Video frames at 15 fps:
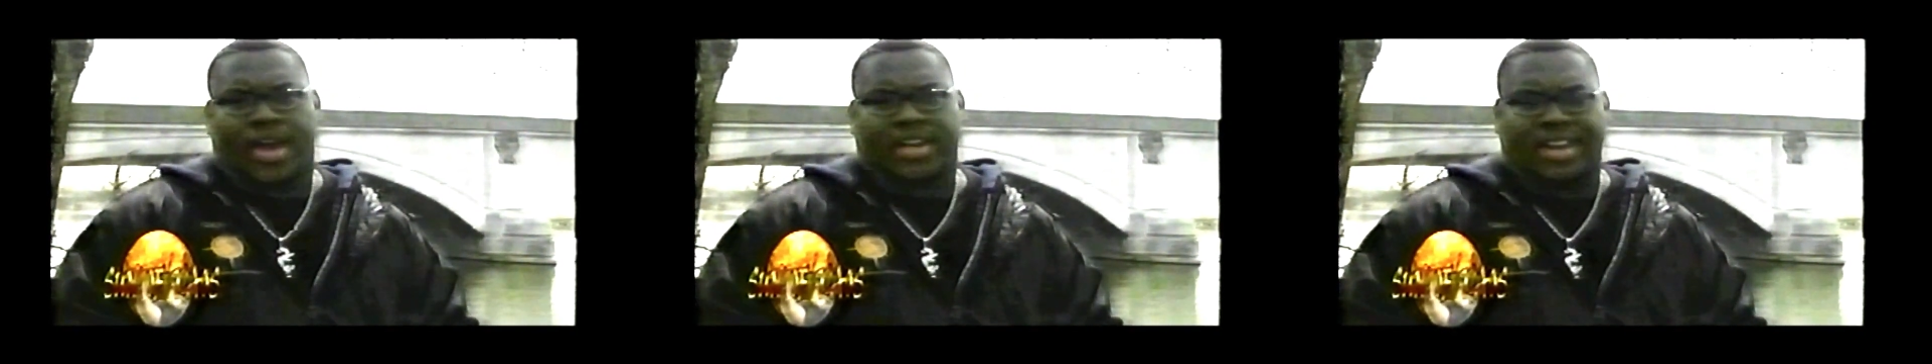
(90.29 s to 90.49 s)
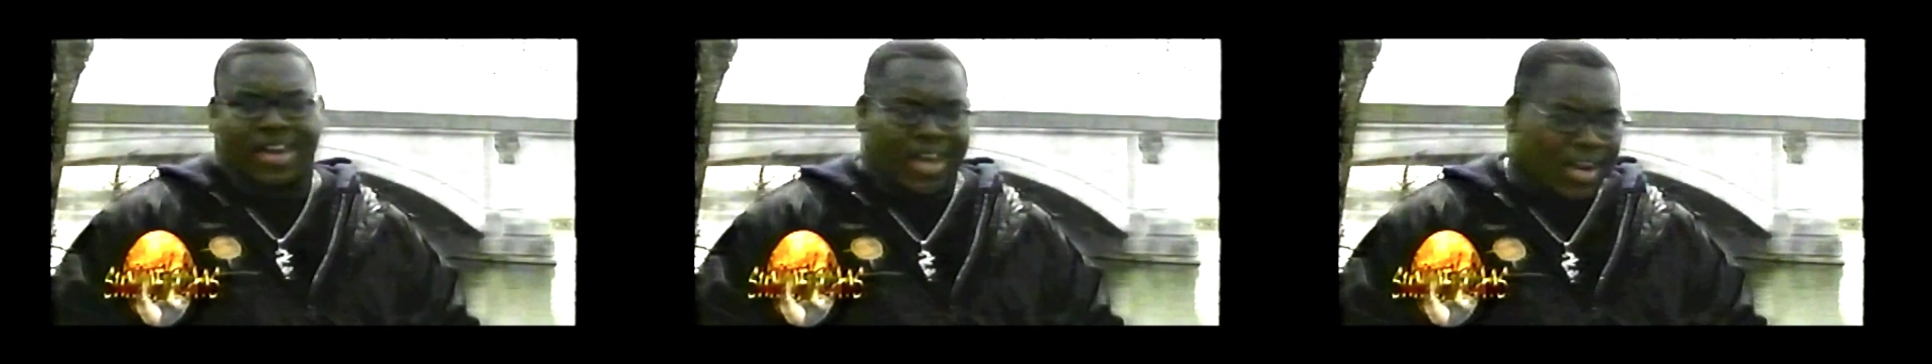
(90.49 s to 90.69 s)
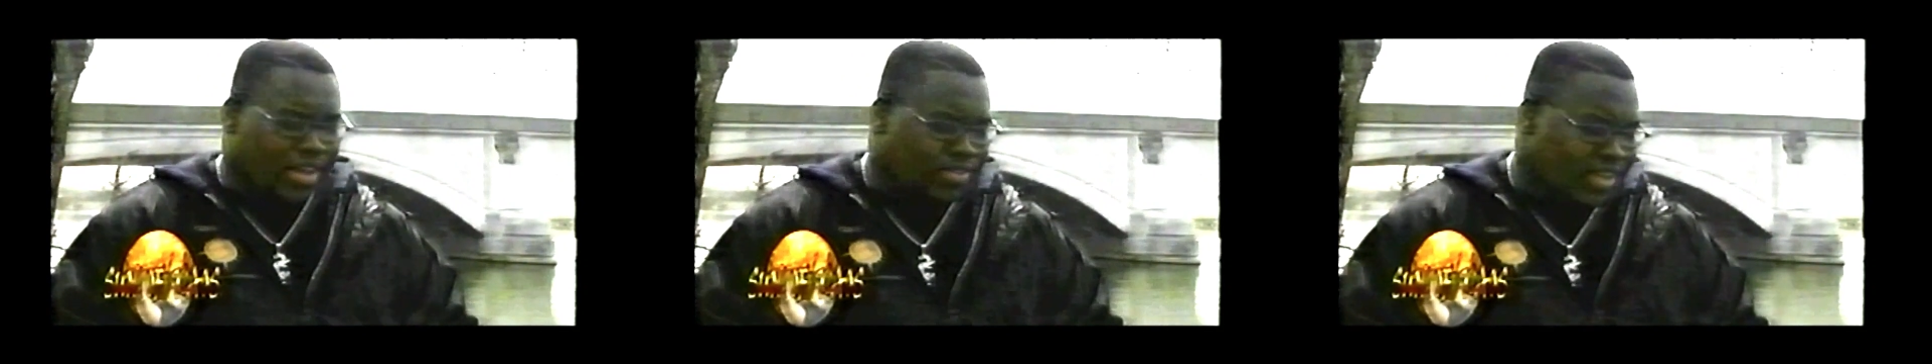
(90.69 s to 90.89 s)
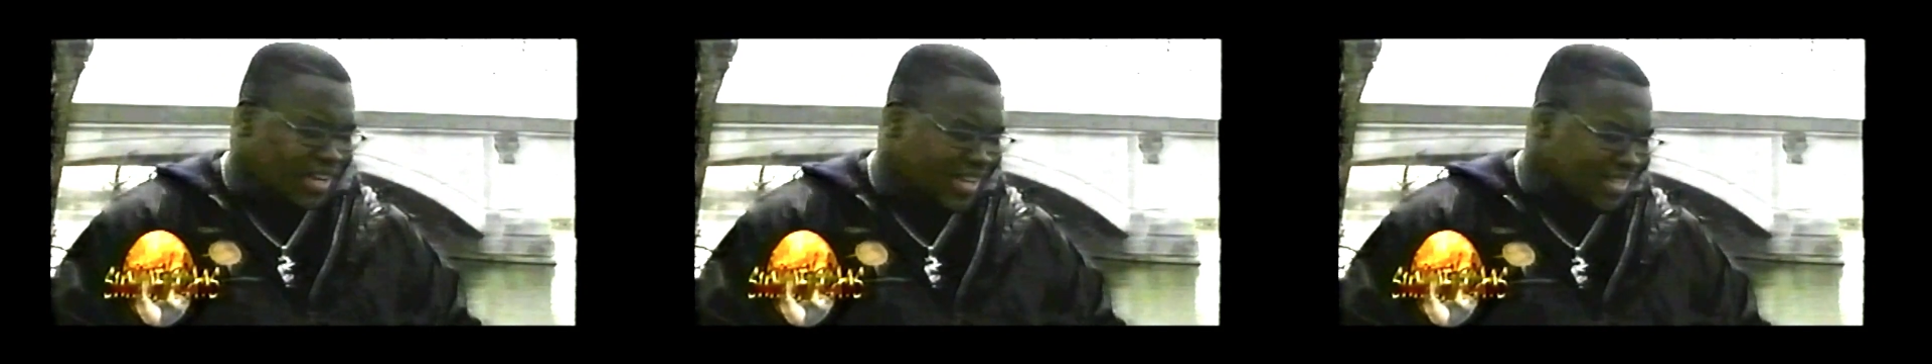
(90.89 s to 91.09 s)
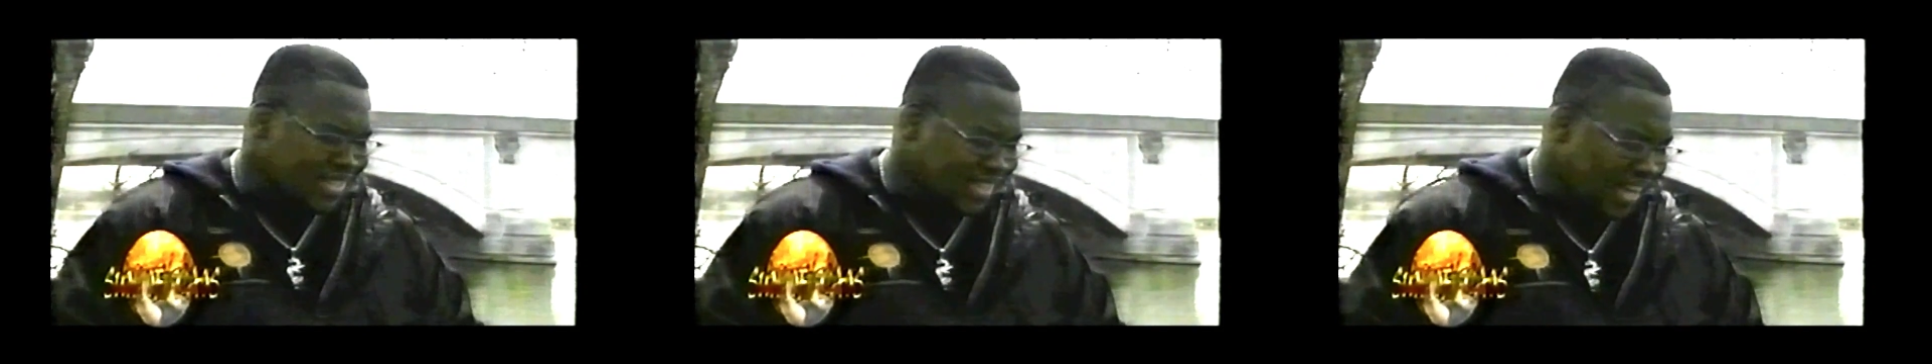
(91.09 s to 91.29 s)
Now, anything
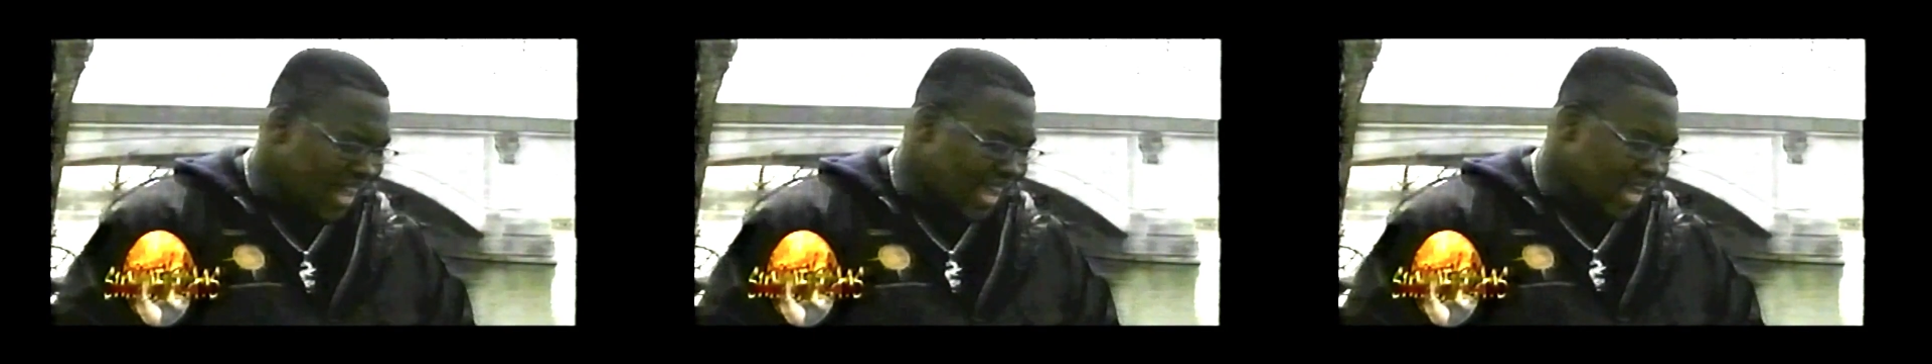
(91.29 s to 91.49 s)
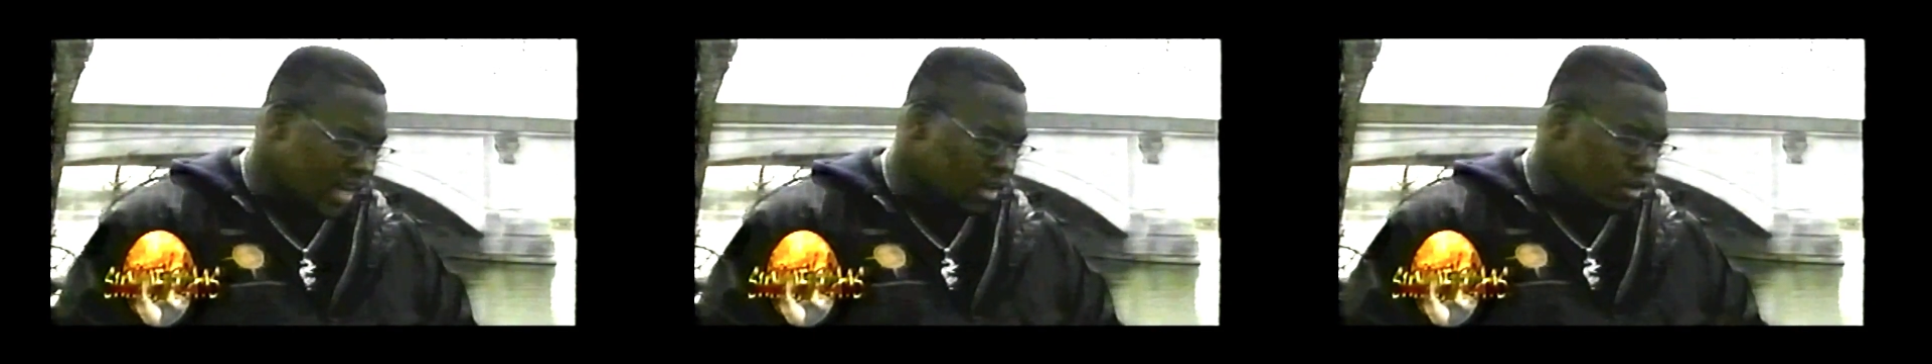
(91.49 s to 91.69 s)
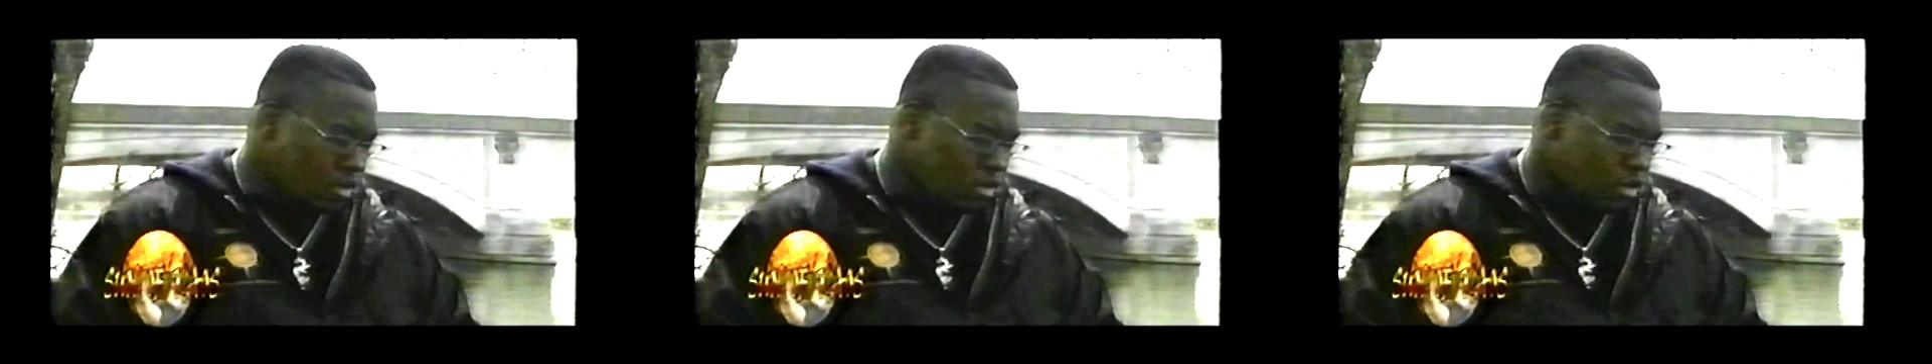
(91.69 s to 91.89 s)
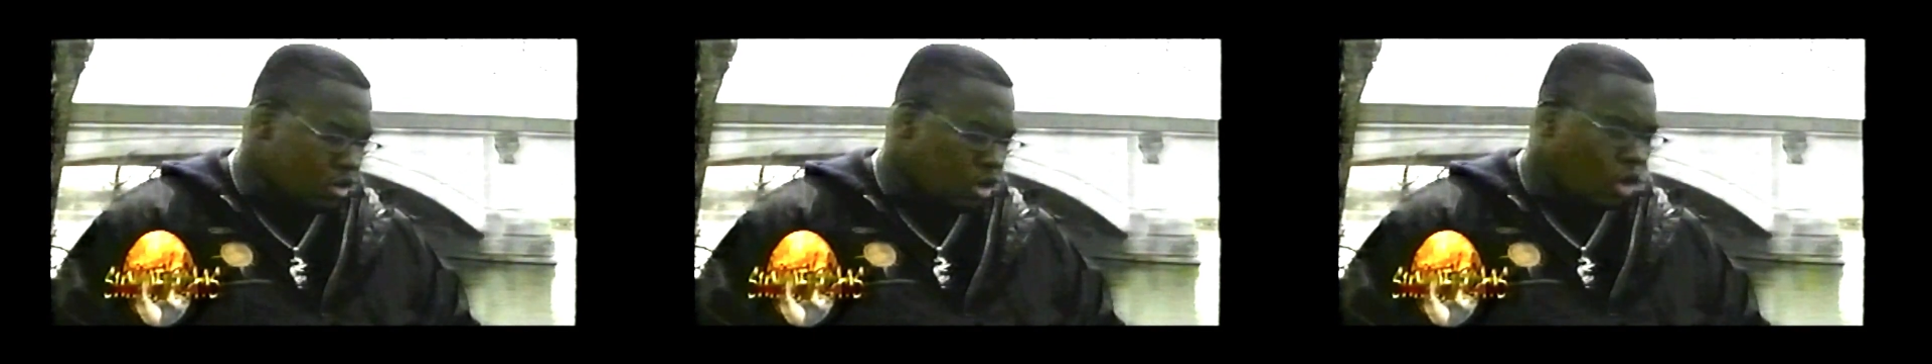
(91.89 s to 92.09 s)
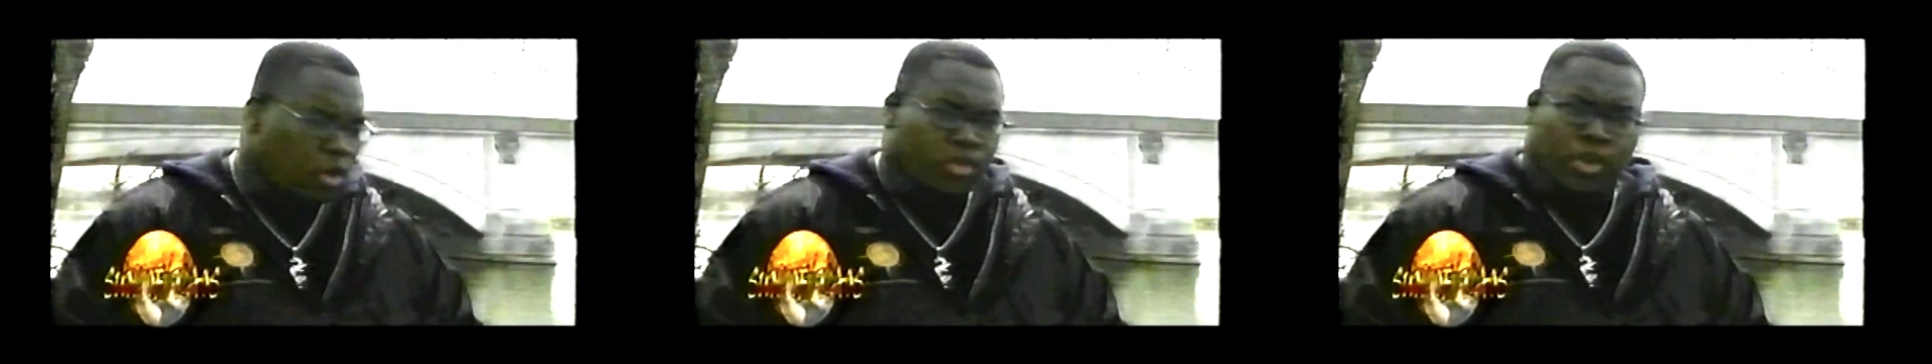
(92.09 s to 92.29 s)
that's laying
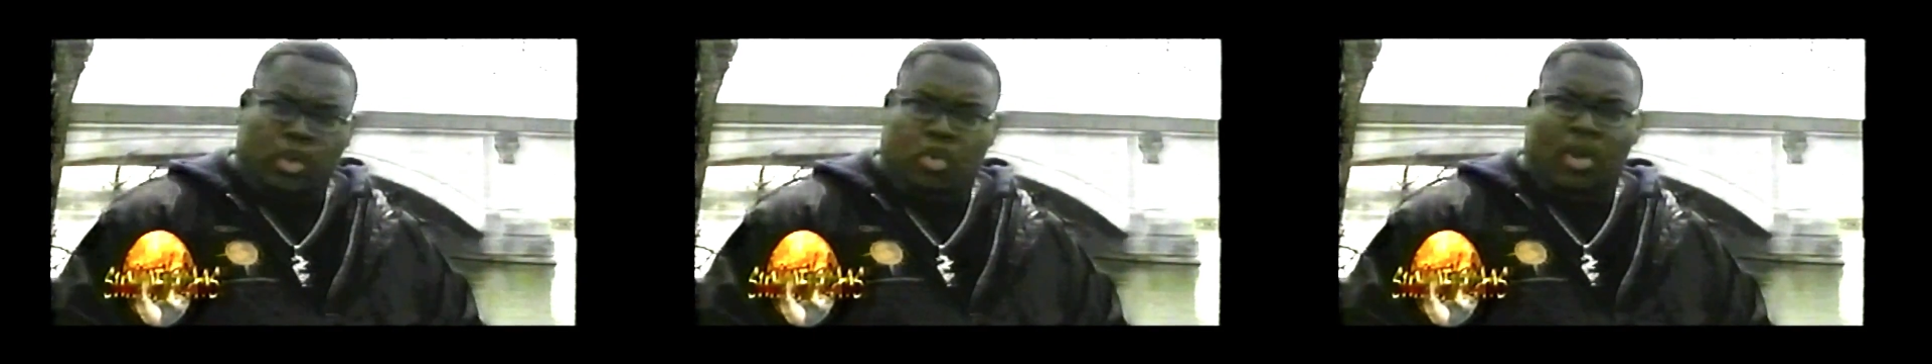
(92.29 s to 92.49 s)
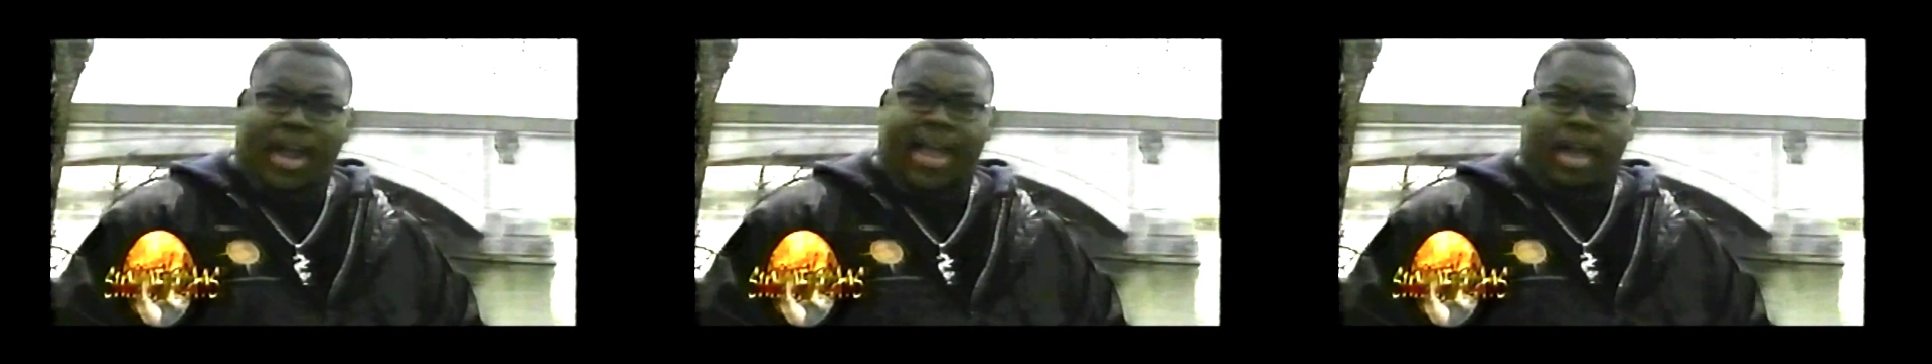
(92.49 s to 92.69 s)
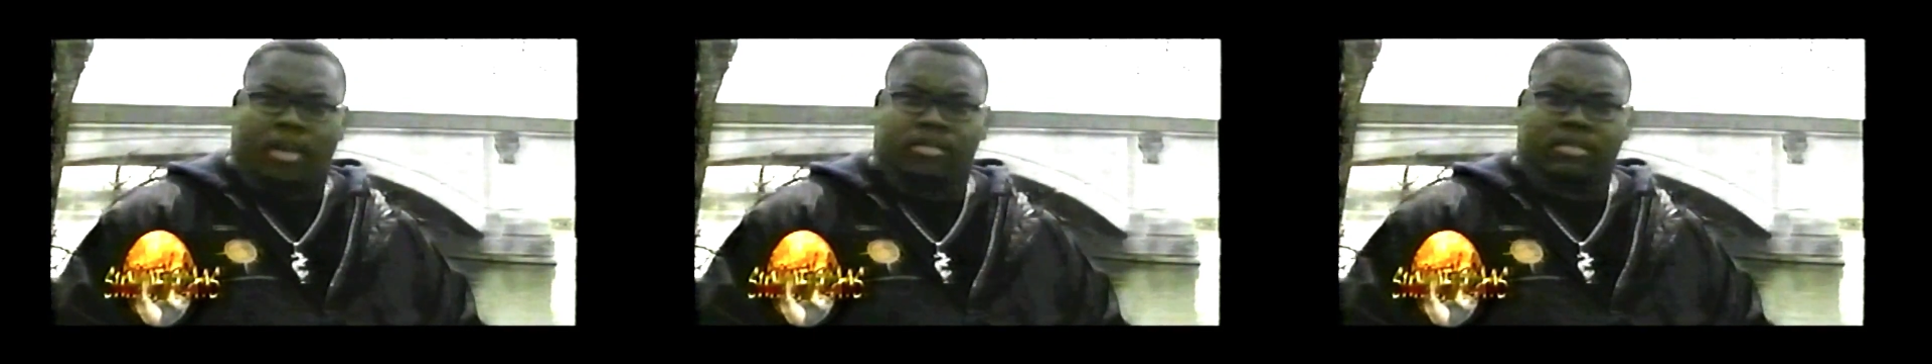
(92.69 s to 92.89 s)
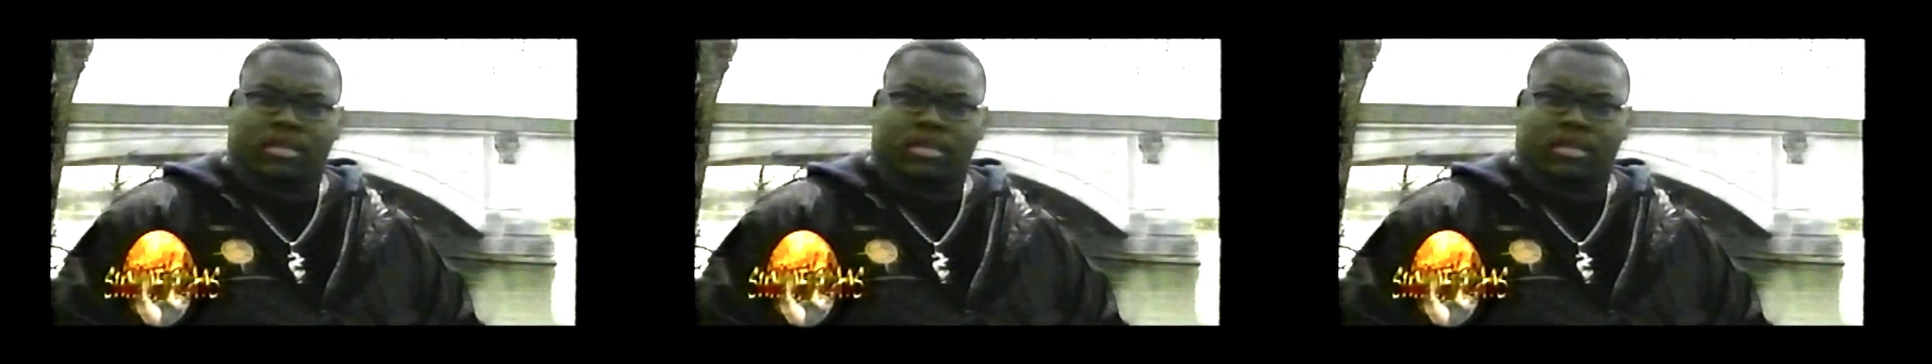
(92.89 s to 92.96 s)
on the ground,